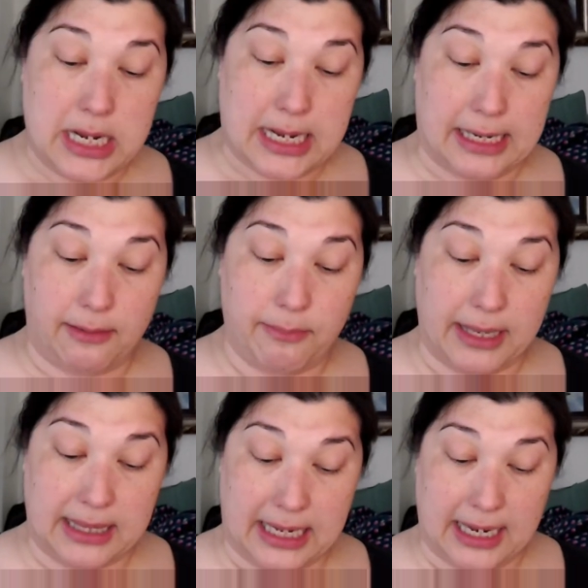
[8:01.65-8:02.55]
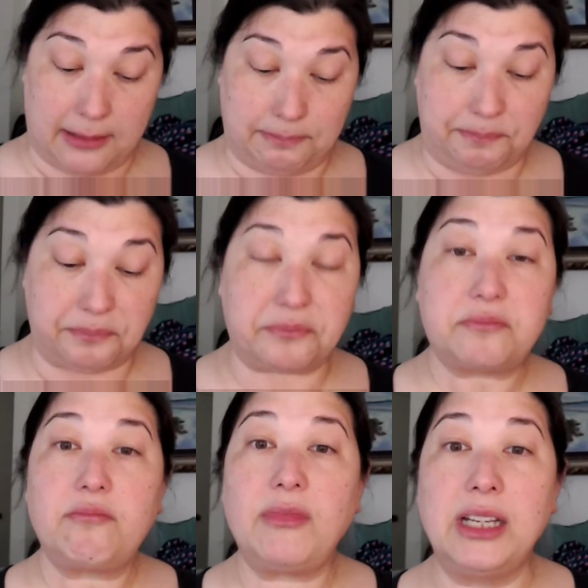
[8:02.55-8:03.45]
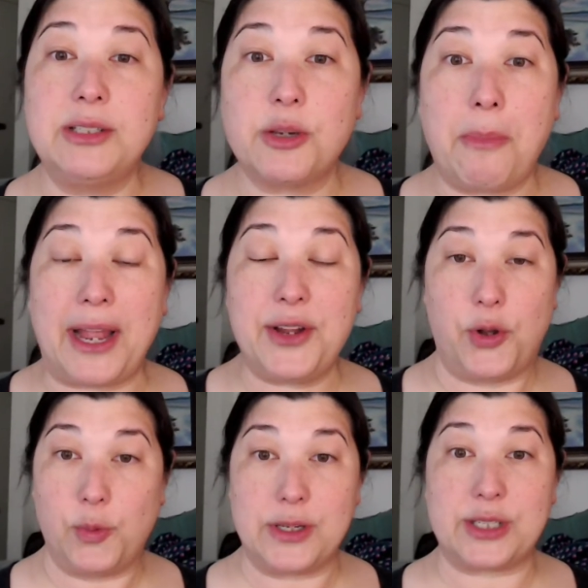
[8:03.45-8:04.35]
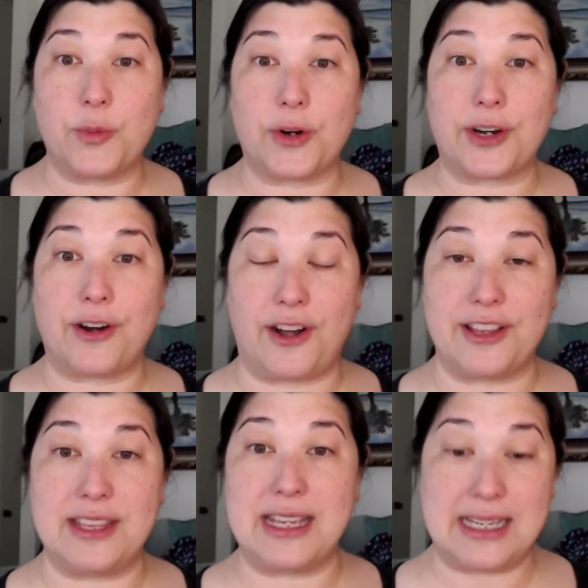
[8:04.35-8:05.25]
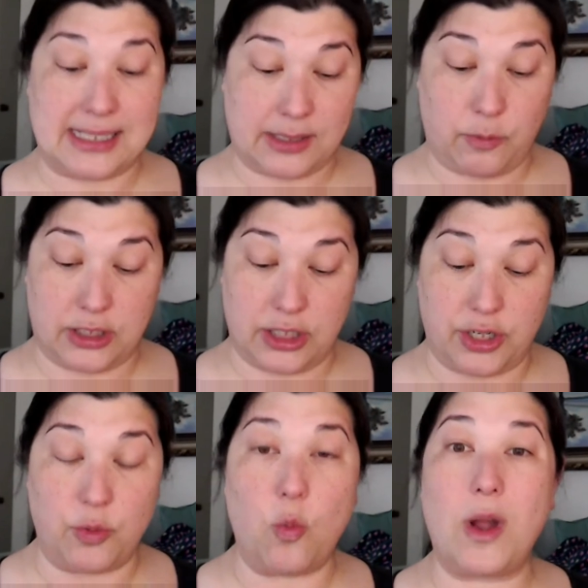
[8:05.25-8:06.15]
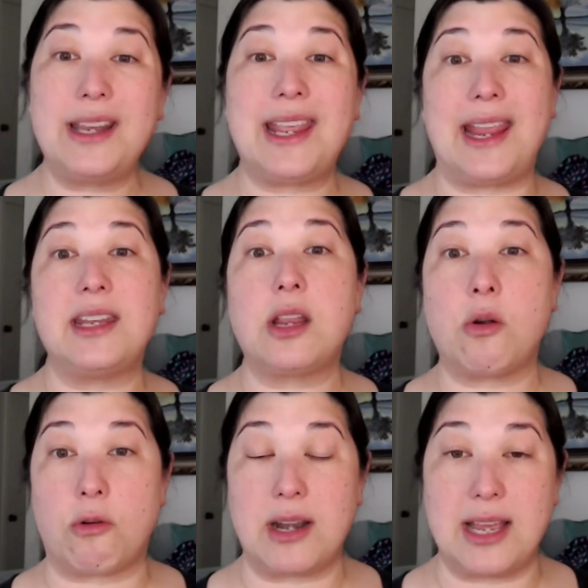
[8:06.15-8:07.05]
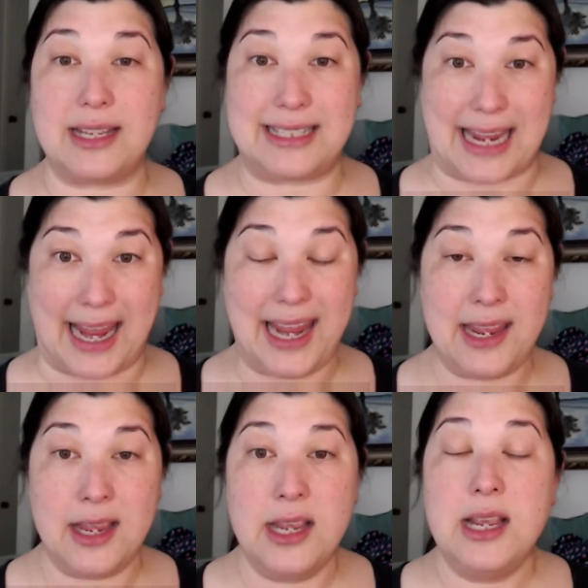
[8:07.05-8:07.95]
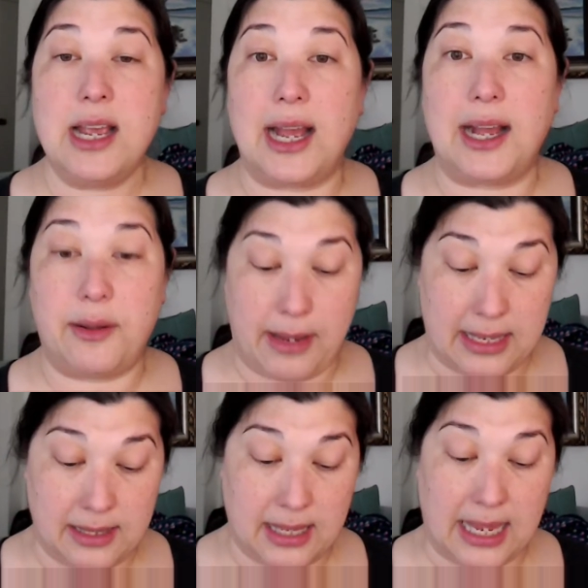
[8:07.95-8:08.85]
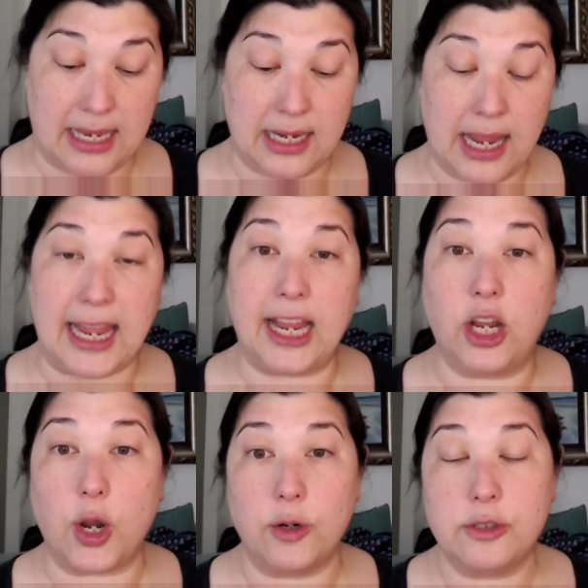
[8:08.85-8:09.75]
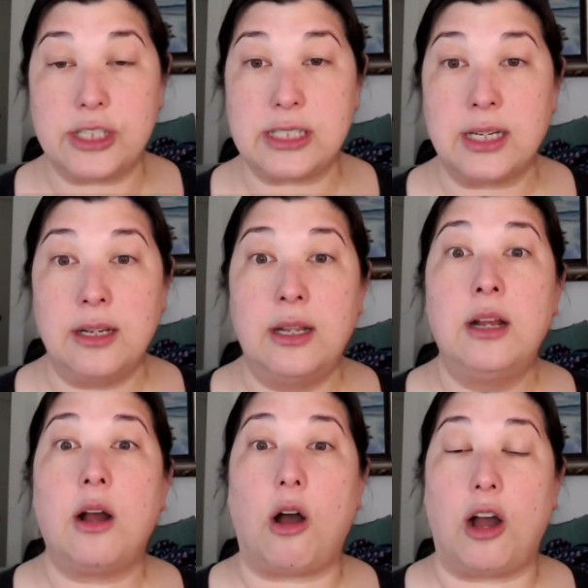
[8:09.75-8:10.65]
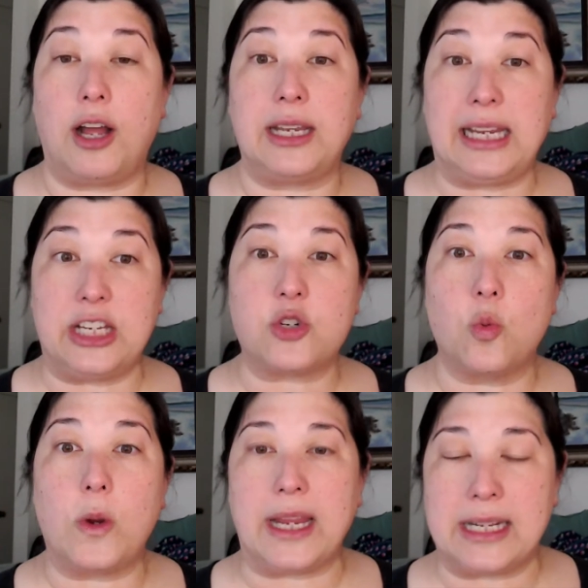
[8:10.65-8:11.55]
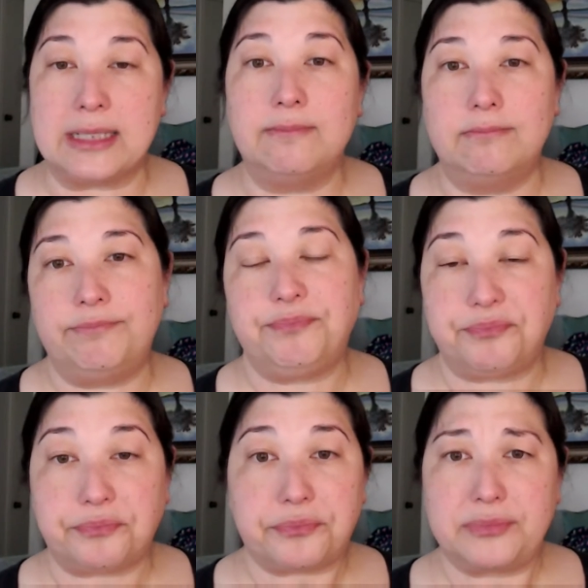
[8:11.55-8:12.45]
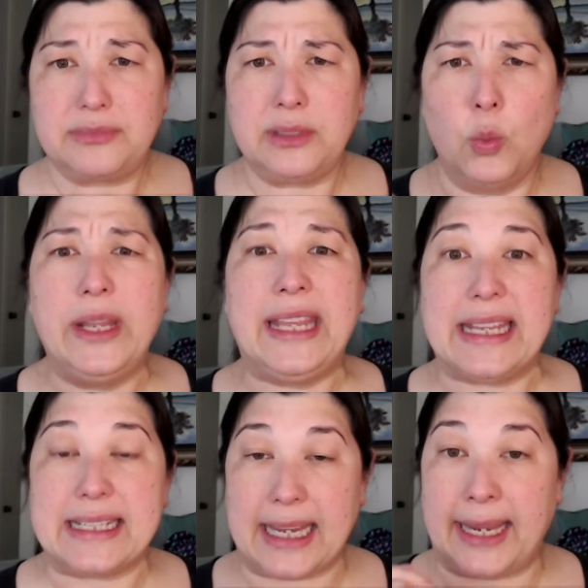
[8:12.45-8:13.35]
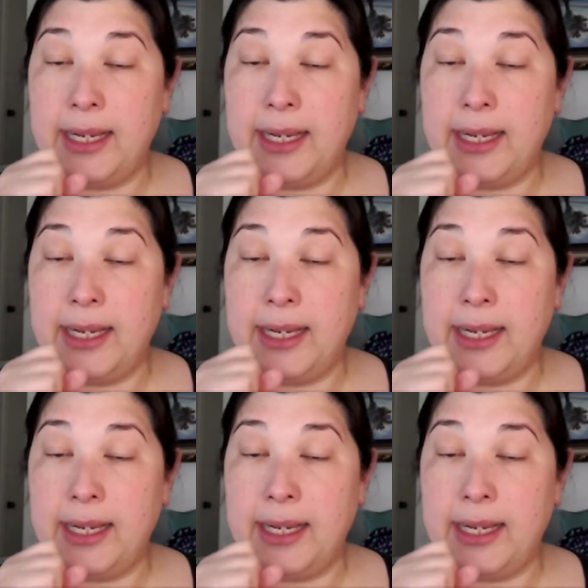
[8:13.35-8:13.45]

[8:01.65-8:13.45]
Um, but the, um, and so my goal was to work on this, was to do one candy corn a day, um, and then a ghost on each week, weekend day.